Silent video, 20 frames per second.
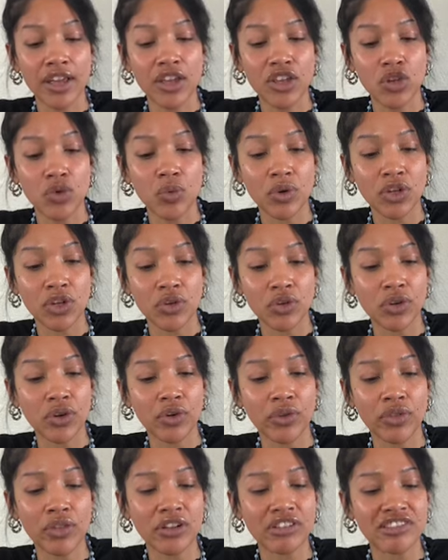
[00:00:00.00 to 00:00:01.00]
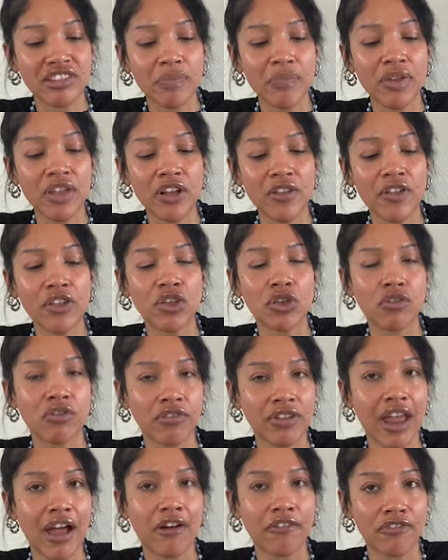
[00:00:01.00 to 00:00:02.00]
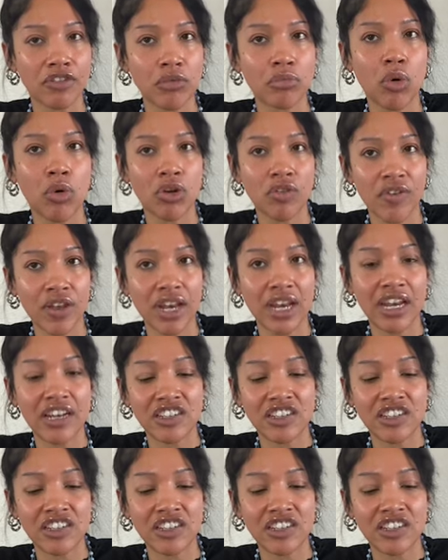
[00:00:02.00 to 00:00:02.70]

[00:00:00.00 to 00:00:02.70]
You know, there's something here that you now feel motivated